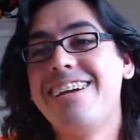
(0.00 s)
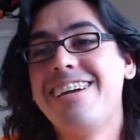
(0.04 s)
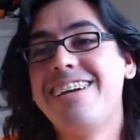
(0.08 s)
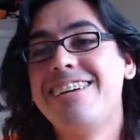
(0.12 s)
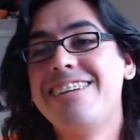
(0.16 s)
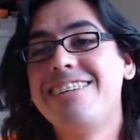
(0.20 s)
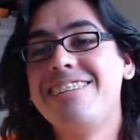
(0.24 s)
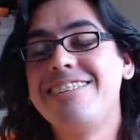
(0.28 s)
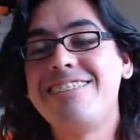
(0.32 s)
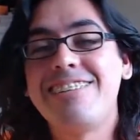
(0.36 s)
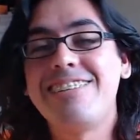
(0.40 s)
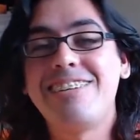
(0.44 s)

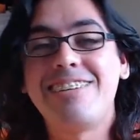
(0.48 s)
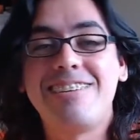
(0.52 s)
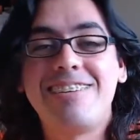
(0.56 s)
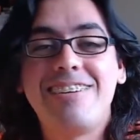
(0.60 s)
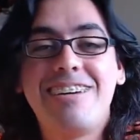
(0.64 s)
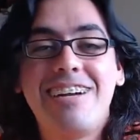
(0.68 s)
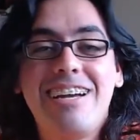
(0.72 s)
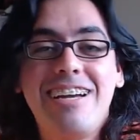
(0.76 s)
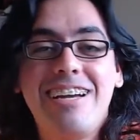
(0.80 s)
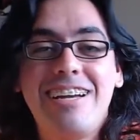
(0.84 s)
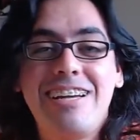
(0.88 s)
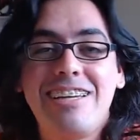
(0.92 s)

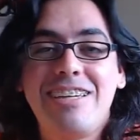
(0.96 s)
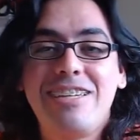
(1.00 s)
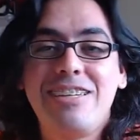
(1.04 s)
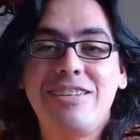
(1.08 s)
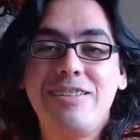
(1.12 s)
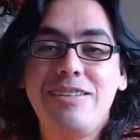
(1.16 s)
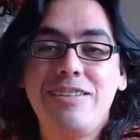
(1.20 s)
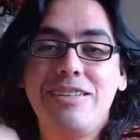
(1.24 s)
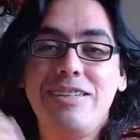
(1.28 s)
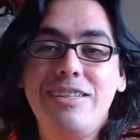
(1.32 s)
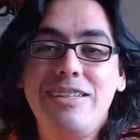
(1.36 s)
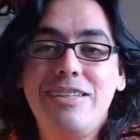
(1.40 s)
So
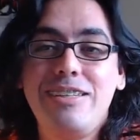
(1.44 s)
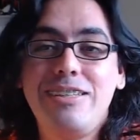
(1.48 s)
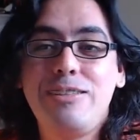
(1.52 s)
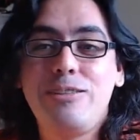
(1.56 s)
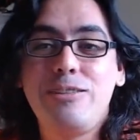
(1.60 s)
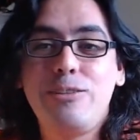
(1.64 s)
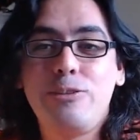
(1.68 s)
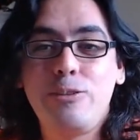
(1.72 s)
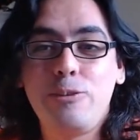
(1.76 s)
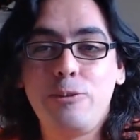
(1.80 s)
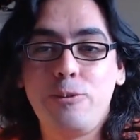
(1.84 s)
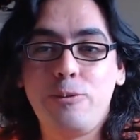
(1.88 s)
you need
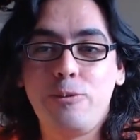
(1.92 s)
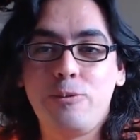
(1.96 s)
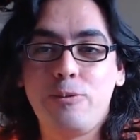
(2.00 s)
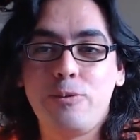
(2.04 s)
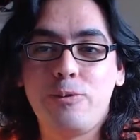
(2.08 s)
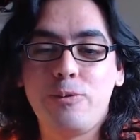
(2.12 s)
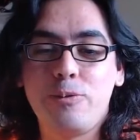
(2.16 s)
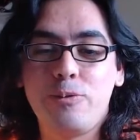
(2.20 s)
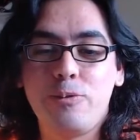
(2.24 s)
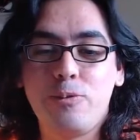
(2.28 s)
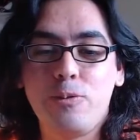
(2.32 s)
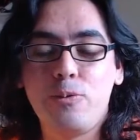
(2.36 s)

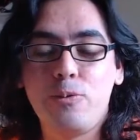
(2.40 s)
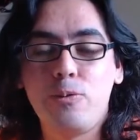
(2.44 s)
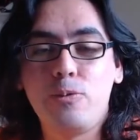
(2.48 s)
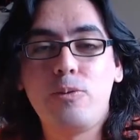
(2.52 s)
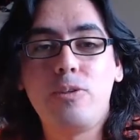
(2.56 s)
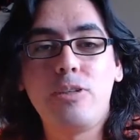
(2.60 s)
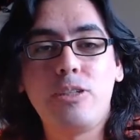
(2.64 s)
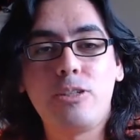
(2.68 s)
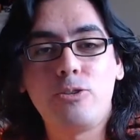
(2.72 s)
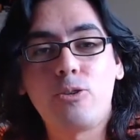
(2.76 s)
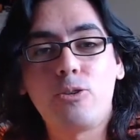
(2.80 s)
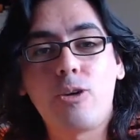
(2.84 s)
to
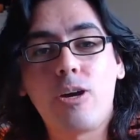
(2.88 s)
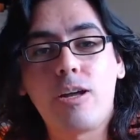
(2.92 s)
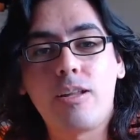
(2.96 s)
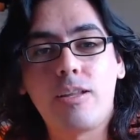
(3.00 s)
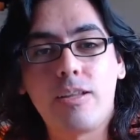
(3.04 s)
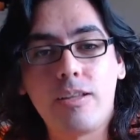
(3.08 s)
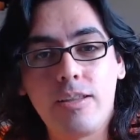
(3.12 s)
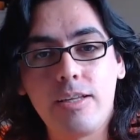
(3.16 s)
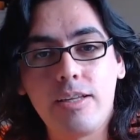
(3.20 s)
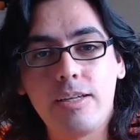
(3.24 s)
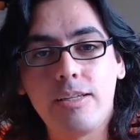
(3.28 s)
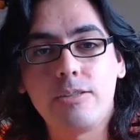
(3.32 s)
only draw
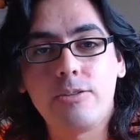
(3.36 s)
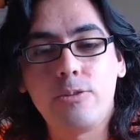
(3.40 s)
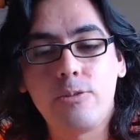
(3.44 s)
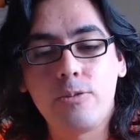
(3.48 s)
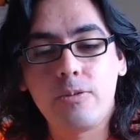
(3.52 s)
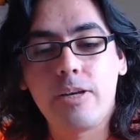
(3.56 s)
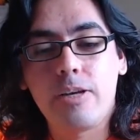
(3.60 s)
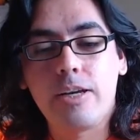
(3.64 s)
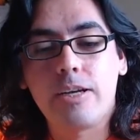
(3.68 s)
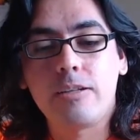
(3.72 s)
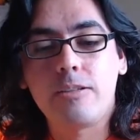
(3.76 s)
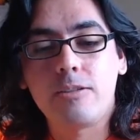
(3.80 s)
the things you
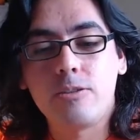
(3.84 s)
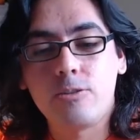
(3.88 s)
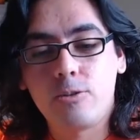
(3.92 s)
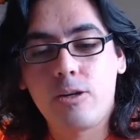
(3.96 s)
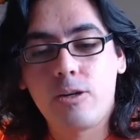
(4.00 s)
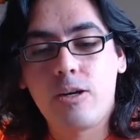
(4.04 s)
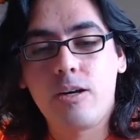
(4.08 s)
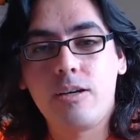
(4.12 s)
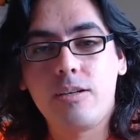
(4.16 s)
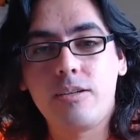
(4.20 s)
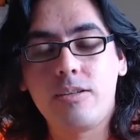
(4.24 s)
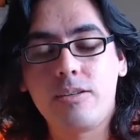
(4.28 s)
like to
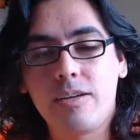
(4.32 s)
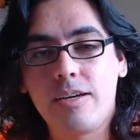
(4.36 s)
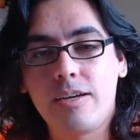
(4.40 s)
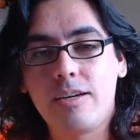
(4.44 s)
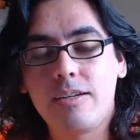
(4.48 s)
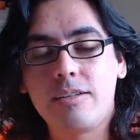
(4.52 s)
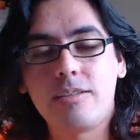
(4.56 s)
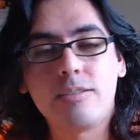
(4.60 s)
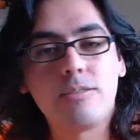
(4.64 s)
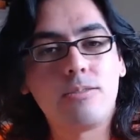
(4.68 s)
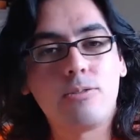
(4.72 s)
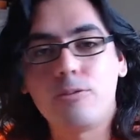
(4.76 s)
draw, okay?
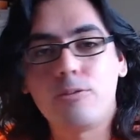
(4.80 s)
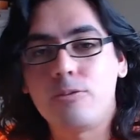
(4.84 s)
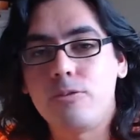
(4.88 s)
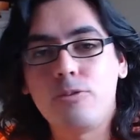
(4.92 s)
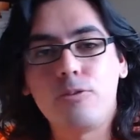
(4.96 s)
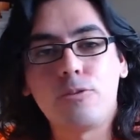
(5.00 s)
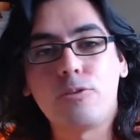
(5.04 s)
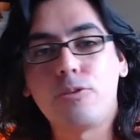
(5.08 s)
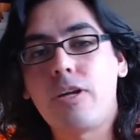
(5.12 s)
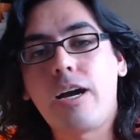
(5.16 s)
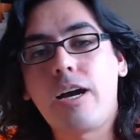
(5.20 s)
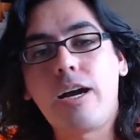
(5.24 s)
Because you
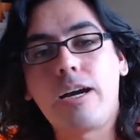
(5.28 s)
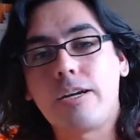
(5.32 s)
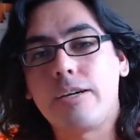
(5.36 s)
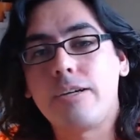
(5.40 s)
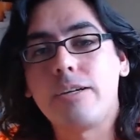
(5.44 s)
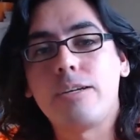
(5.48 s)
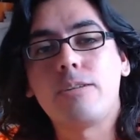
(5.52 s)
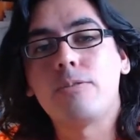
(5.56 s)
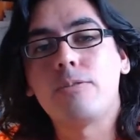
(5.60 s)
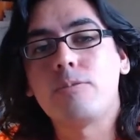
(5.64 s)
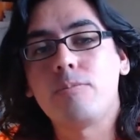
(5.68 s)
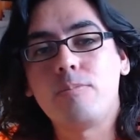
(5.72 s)

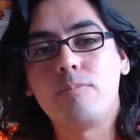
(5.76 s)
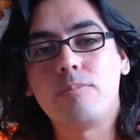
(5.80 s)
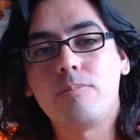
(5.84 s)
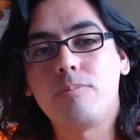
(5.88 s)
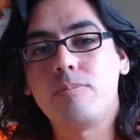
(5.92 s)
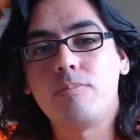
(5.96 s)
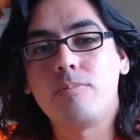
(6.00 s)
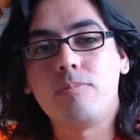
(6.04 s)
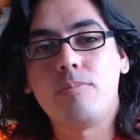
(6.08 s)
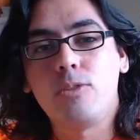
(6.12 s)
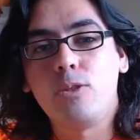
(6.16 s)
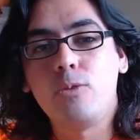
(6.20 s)

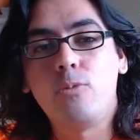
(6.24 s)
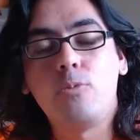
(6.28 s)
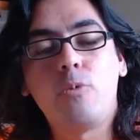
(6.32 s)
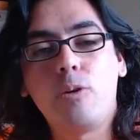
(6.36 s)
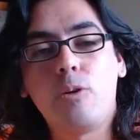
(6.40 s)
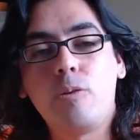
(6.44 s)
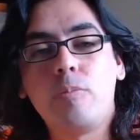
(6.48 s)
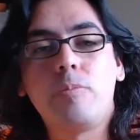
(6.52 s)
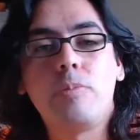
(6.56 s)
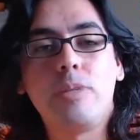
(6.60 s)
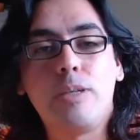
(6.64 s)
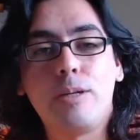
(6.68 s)

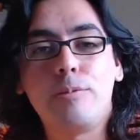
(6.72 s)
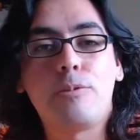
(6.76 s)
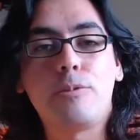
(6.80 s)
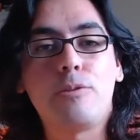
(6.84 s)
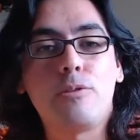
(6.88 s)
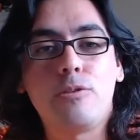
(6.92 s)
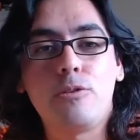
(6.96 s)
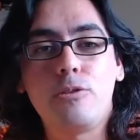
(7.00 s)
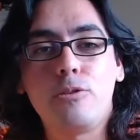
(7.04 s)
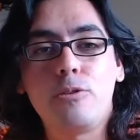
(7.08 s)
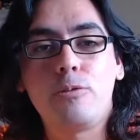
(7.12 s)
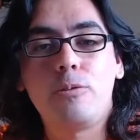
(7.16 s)
won't be able to
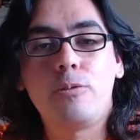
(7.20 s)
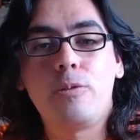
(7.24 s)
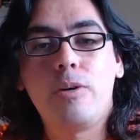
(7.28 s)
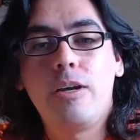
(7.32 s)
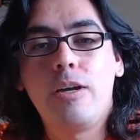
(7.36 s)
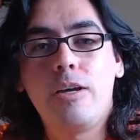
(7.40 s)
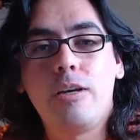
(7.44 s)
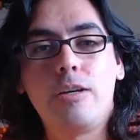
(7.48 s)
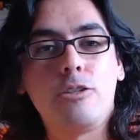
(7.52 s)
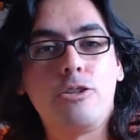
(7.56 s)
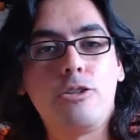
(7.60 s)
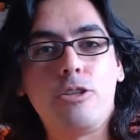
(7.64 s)
do
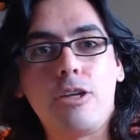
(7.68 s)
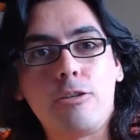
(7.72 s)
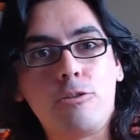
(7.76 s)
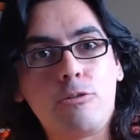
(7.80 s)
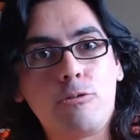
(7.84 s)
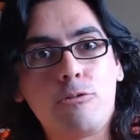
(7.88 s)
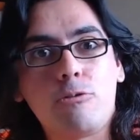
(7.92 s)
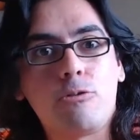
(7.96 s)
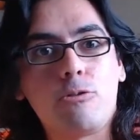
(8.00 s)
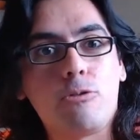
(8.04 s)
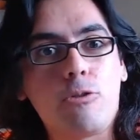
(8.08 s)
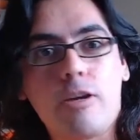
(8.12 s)

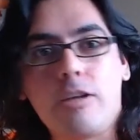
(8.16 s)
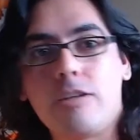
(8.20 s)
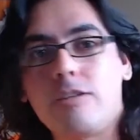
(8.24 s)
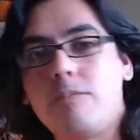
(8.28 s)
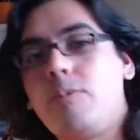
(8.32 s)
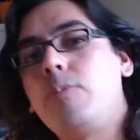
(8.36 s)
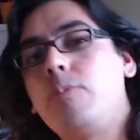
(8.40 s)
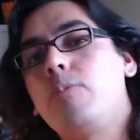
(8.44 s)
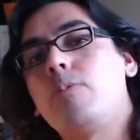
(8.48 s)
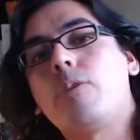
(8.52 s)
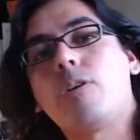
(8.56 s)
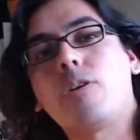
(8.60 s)
gesture drawing.
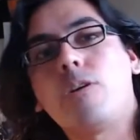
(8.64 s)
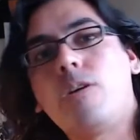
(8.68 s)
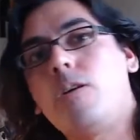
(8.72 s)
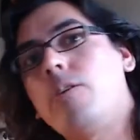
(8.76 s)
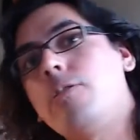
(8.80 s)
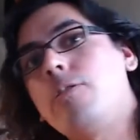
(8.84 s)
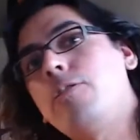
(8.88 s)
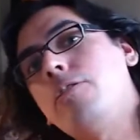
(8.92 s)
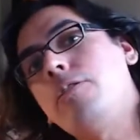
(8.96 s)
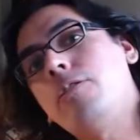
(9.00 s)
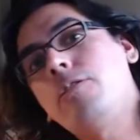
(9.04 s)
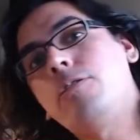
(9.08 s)
People are like, oh,
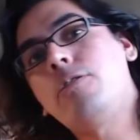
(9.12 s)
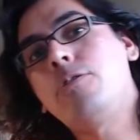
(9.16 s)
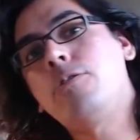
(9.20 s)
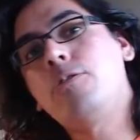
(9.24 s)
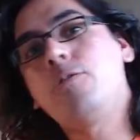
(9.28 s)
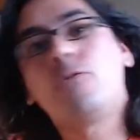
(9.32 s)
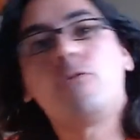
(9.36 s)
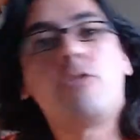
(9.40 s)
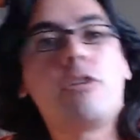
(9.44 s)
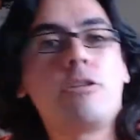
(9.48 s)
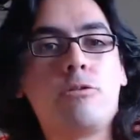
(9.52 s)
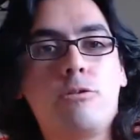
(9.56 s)
you need to do
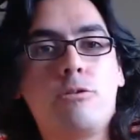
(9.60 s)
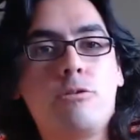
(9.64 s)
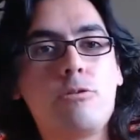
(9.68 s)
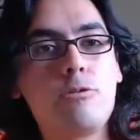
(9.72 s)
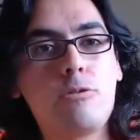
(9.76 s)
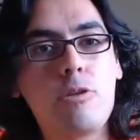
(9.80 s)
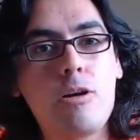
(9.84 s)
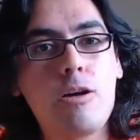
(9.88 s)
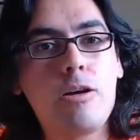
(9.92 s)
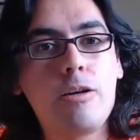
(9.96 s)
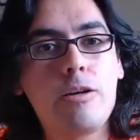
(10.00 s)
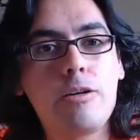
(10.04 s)
gesture
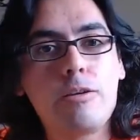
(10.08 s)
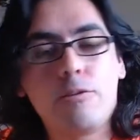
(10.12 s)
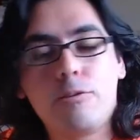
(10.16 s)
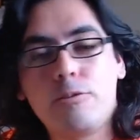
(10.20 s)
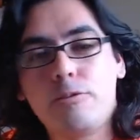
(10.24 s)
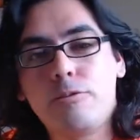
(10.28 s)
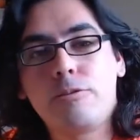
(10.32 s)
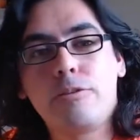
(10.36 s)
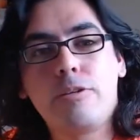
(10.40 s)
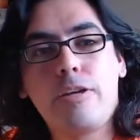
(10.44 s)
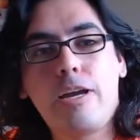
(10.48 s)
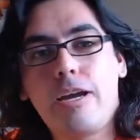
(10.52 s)
drawing or
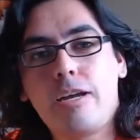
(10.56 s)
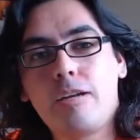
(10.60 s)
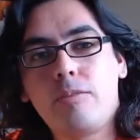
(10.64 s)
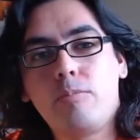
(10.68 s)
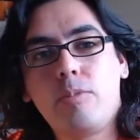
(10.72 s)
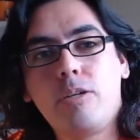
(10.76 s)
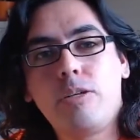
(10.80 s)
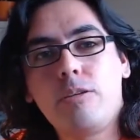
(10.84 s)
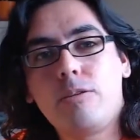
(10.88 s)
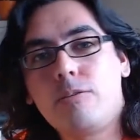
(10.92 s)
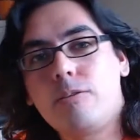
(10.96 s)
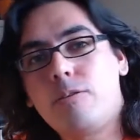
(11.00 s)
do
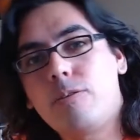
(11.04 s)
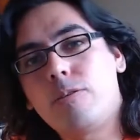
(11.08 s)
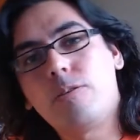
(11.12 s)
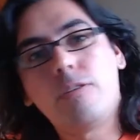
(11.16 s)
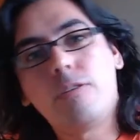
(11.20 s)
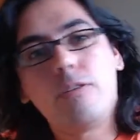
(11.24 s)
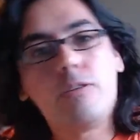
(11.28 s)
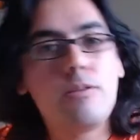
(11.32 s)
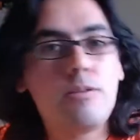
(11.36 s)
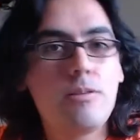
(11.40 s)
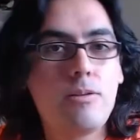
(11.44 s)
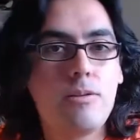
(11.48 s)
anatomy or learn
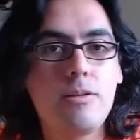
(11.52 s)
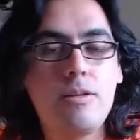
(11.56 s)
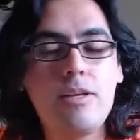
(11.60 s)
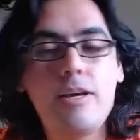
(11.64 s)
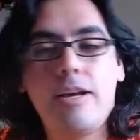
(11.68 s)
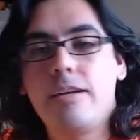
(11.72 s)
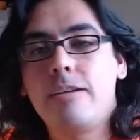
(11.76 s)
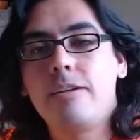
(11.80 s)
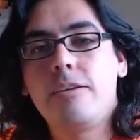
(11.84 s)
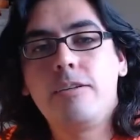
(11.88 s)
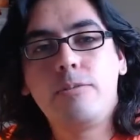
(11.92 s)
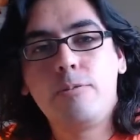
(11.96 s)
this, learn
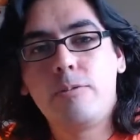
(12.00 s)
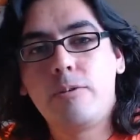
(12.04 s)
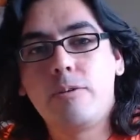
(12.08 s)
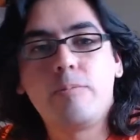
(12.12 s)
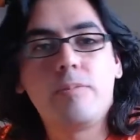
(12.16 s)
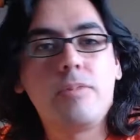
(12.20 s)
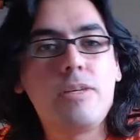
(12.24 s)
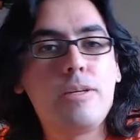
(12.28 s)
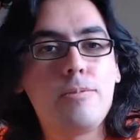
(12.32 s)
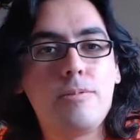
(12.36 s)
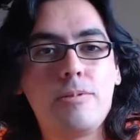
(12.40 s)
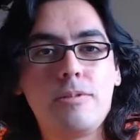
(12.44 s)
that. You
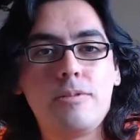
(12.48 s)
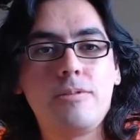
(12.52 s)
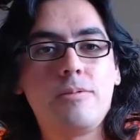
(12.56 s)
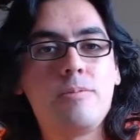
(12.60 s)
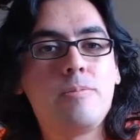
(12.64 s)
won't be able to.